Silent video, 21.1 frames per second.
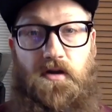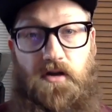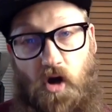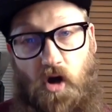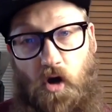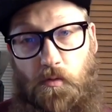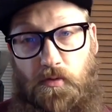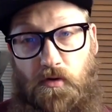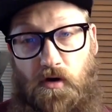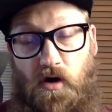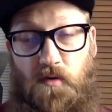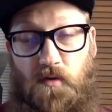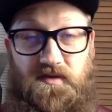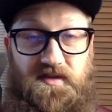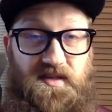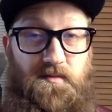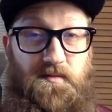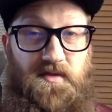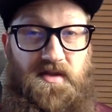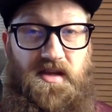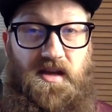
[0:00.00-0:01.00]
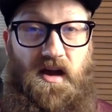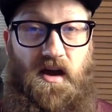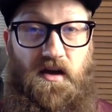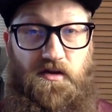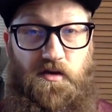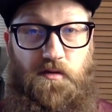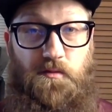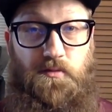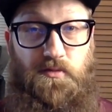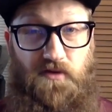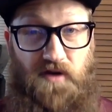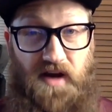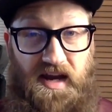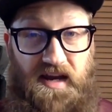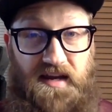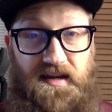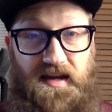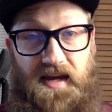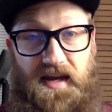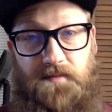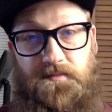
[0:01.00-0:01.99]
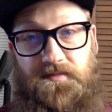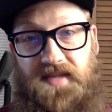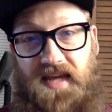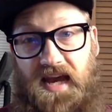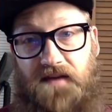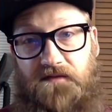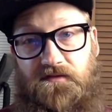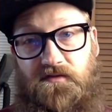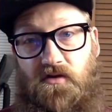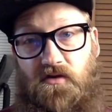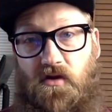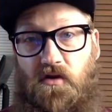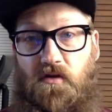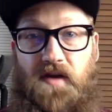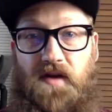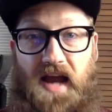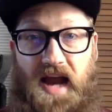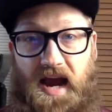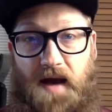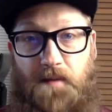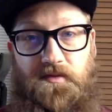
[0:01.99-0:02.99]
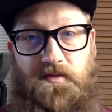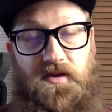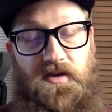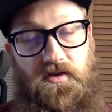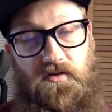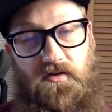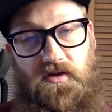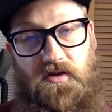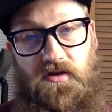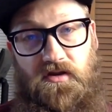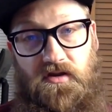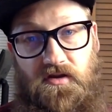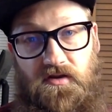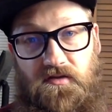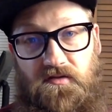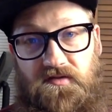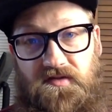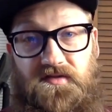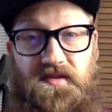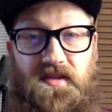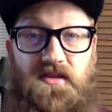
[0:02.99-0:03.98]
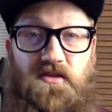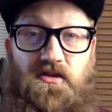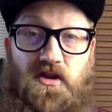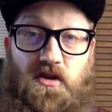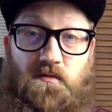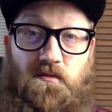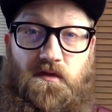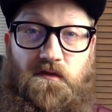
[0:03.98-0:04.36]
GoPro and some of the other brand names have their own app that you can use, that you can